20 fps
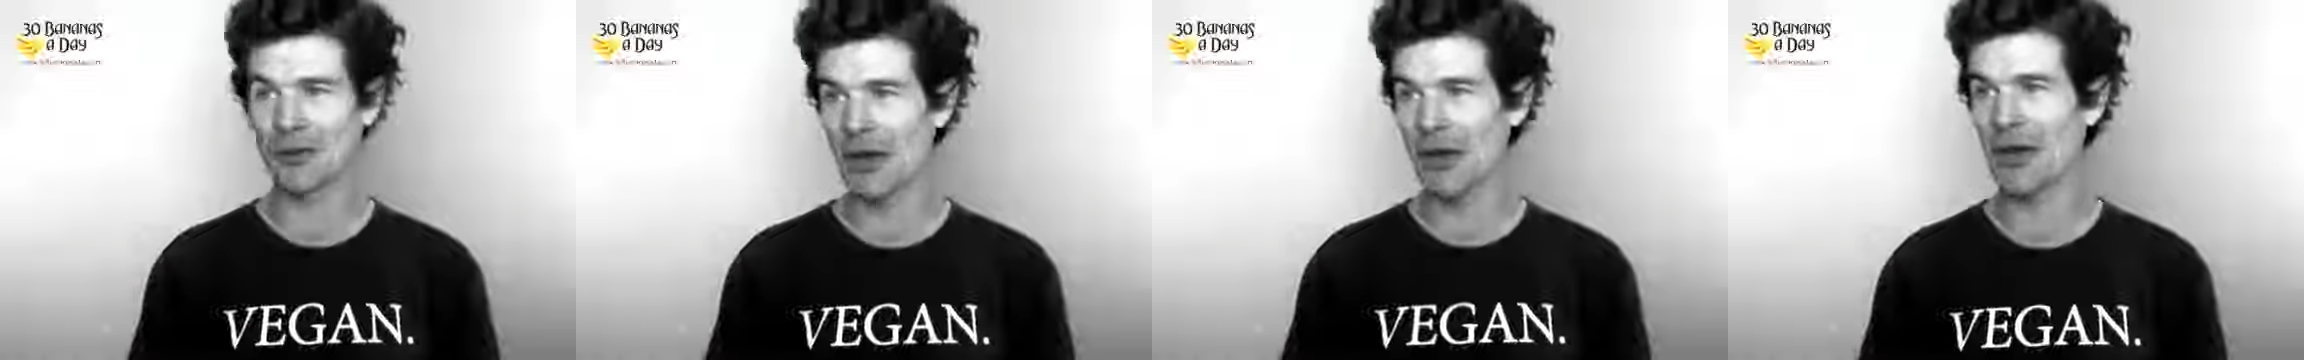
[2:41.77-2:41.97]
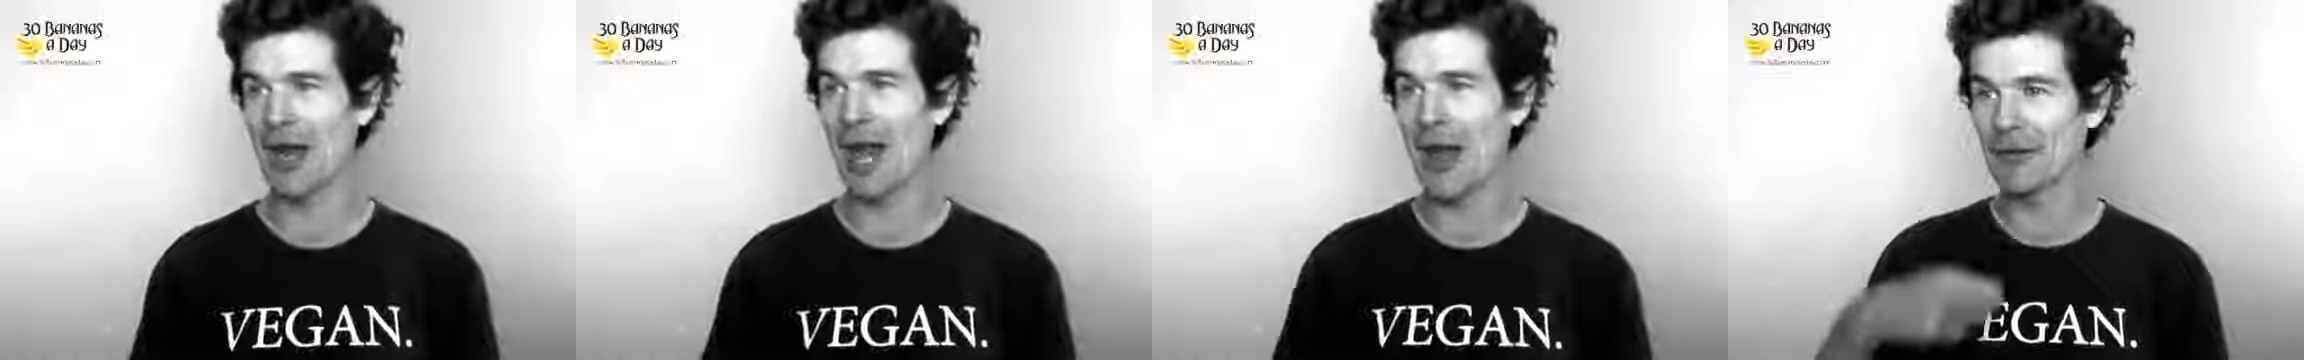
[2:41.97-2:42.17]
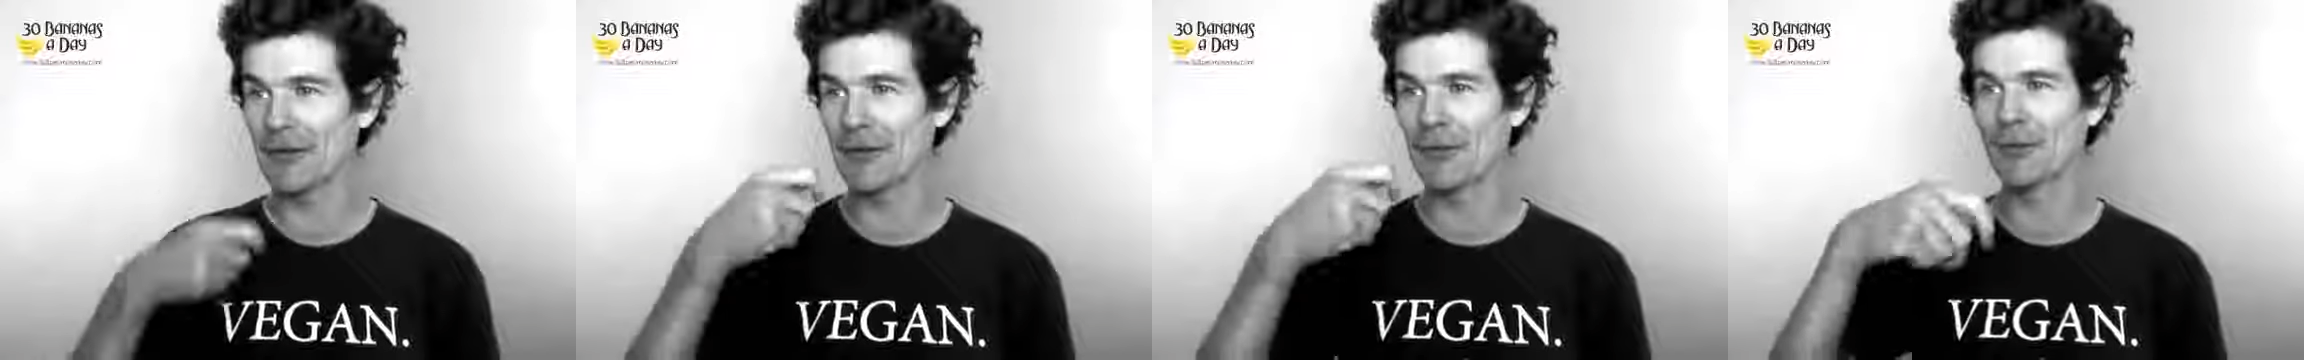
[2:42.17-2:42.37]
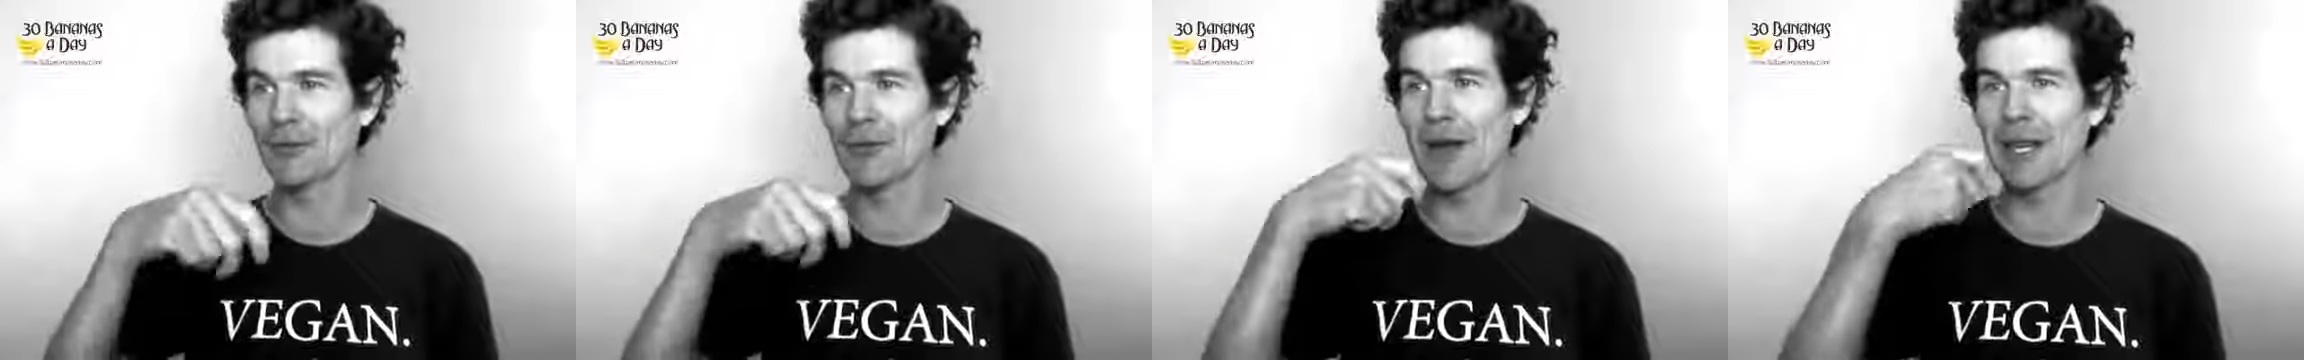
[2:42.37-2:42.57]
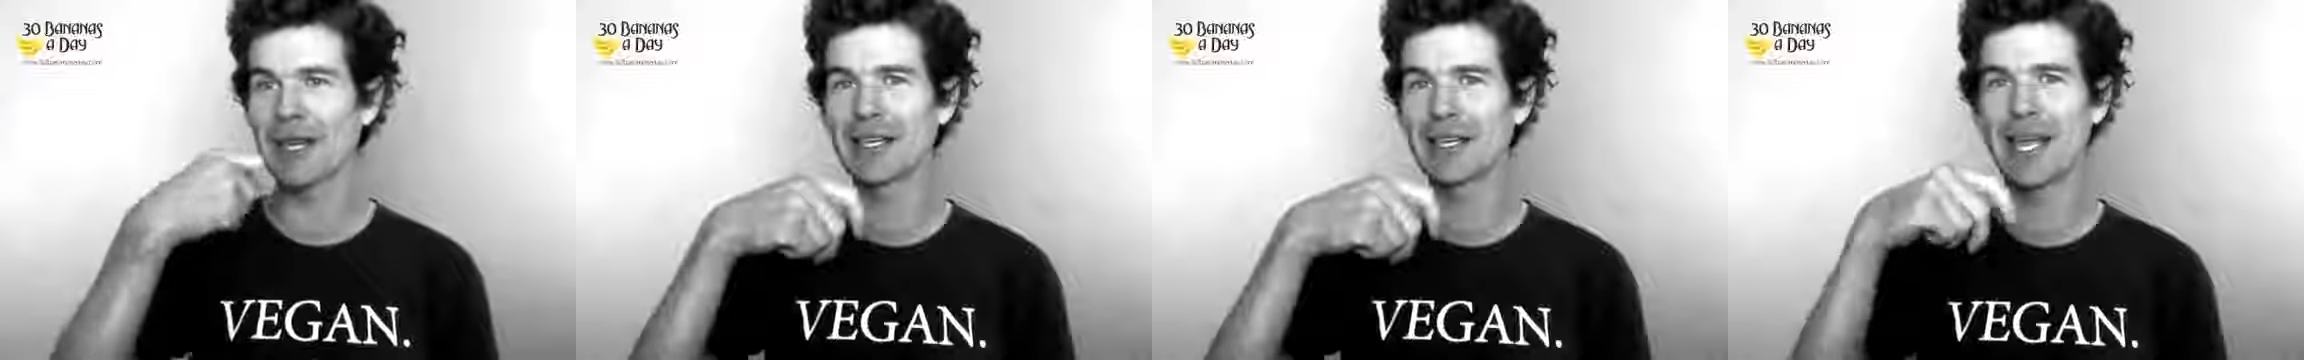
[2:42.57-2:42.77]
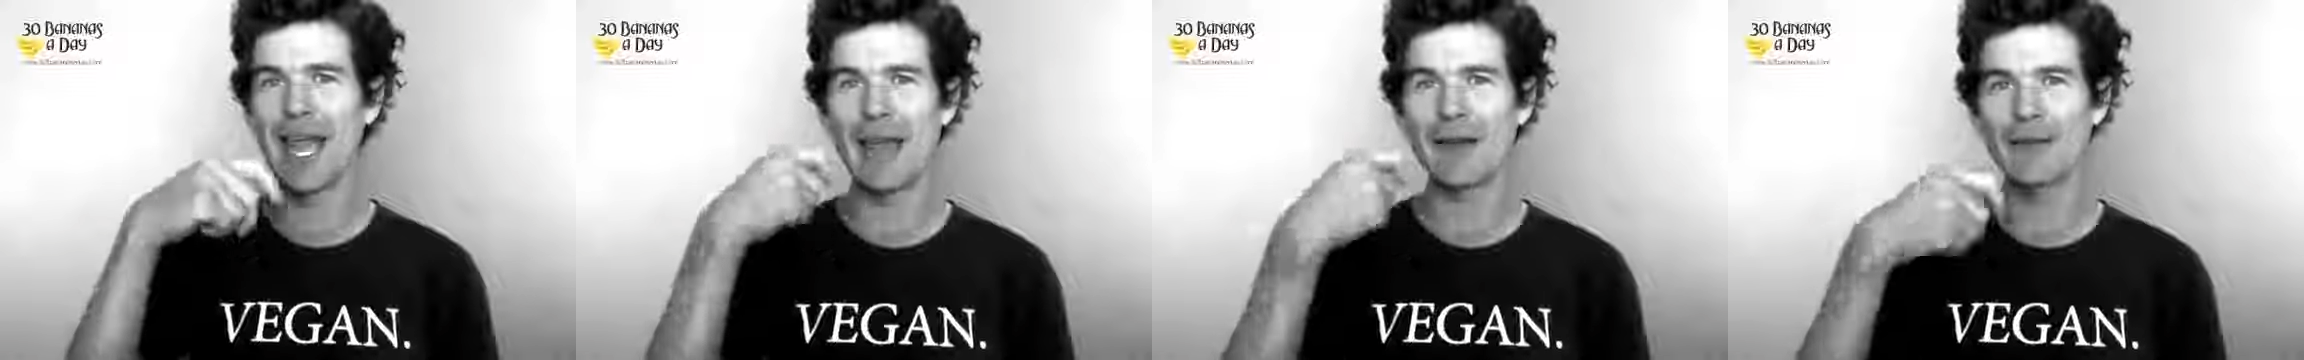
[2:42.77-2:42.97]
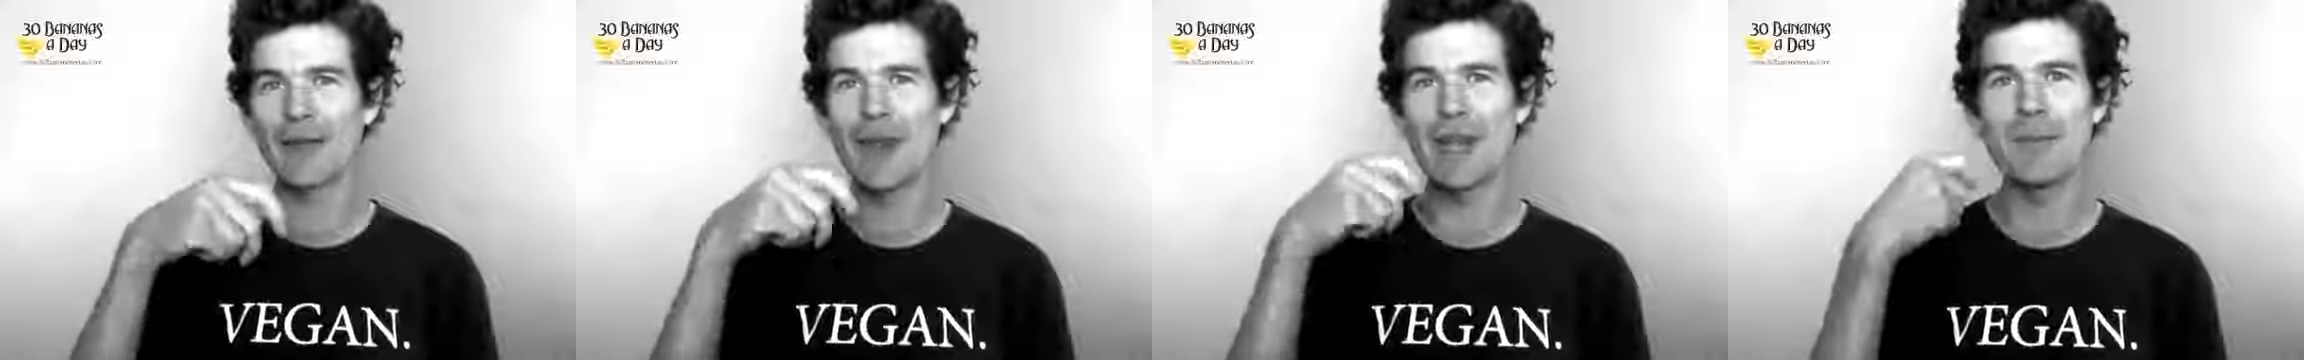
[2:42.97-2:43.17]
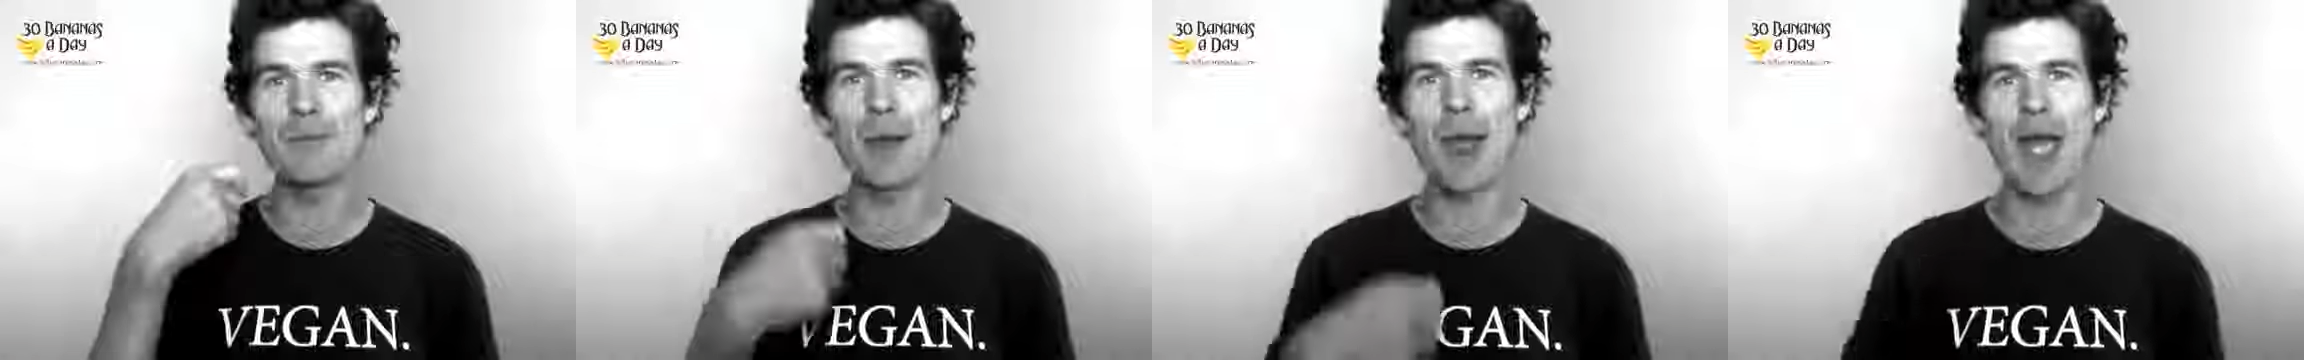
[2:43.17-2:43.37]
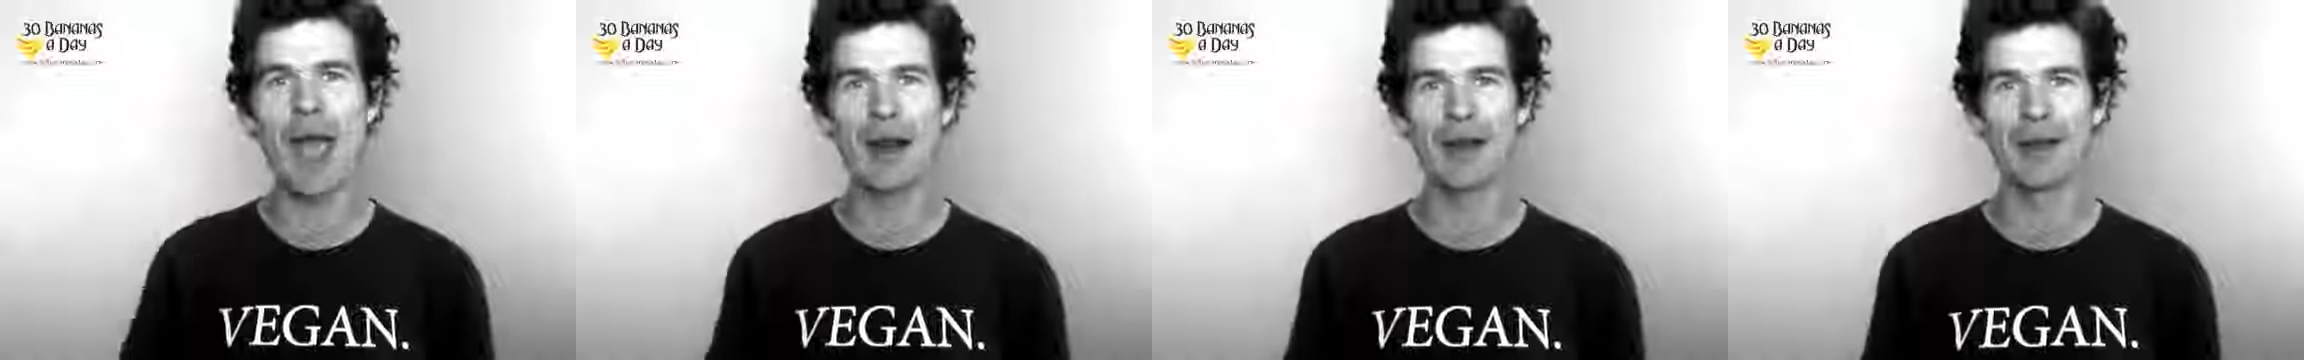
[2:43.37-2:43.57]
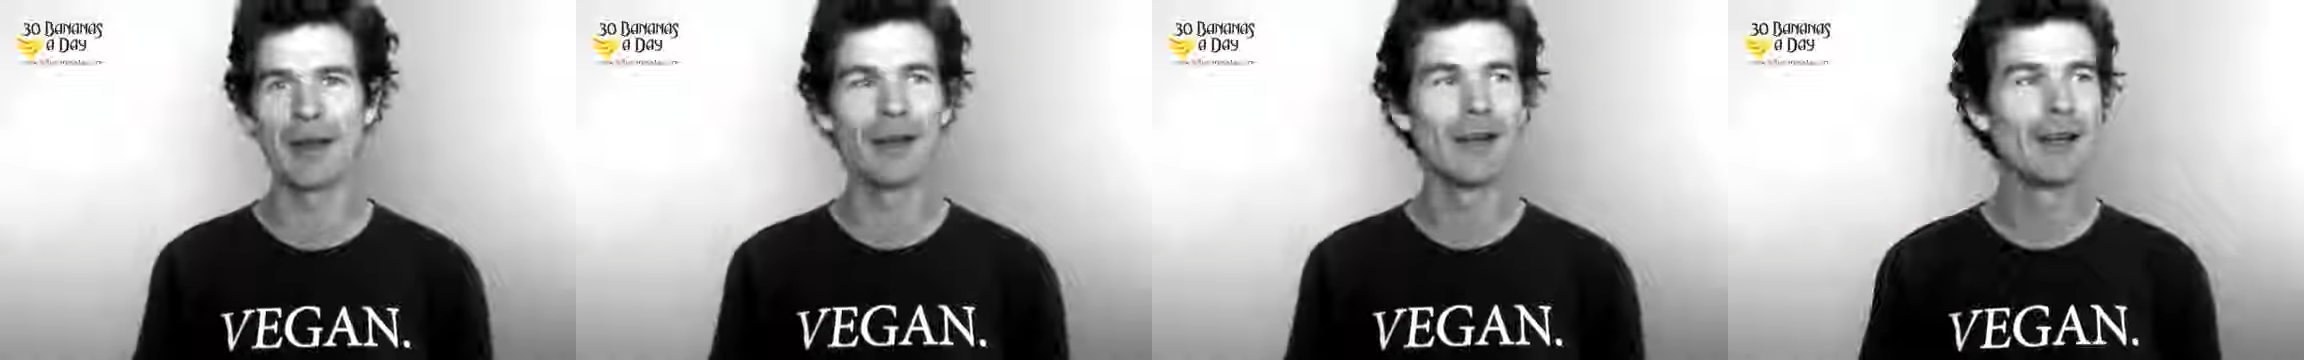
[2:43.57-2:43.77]
so I'm going to have some fucking caffeine
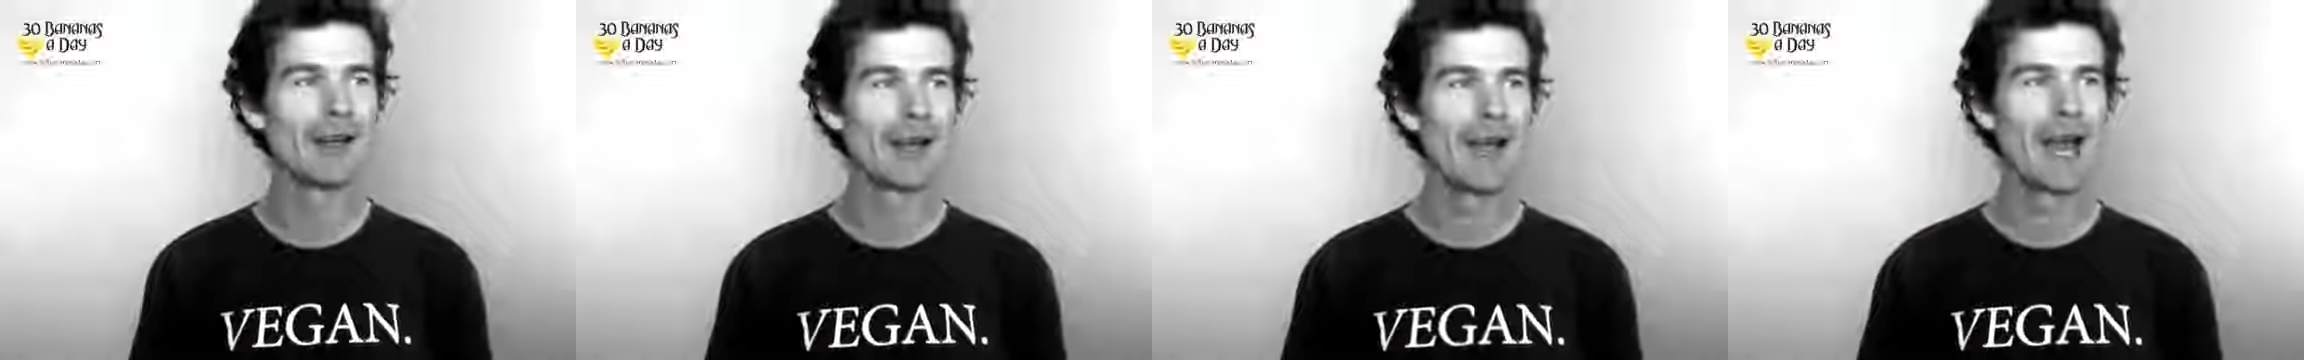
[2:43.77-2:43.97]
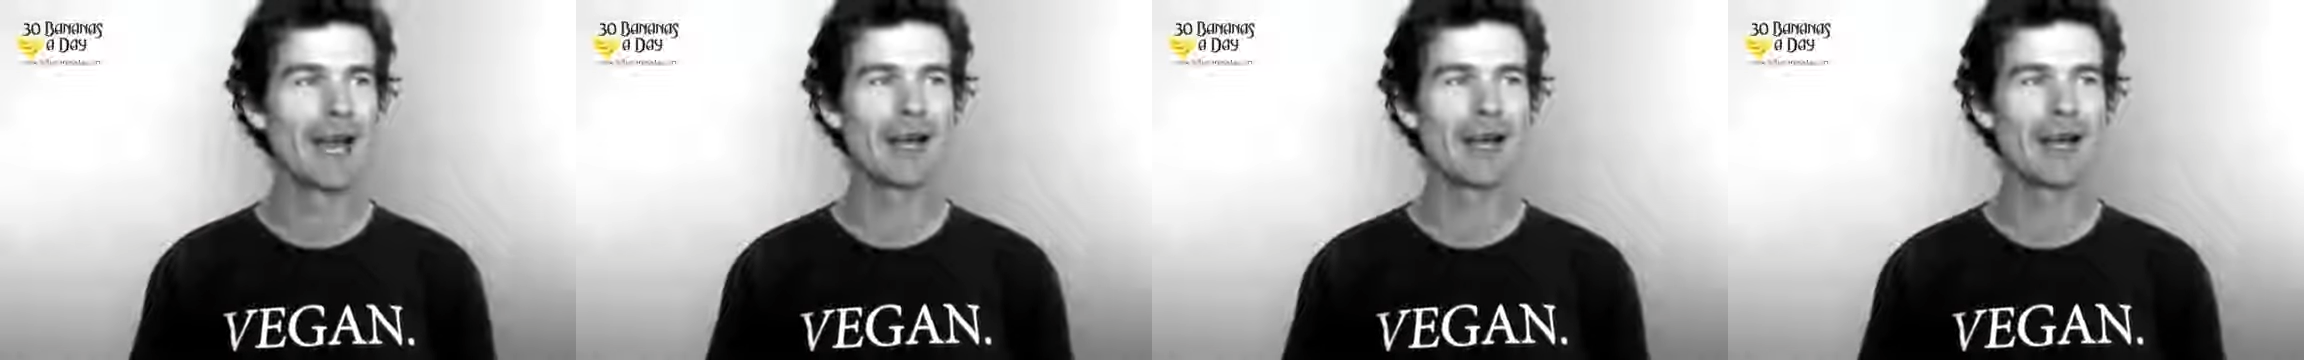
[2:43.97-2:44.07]
powder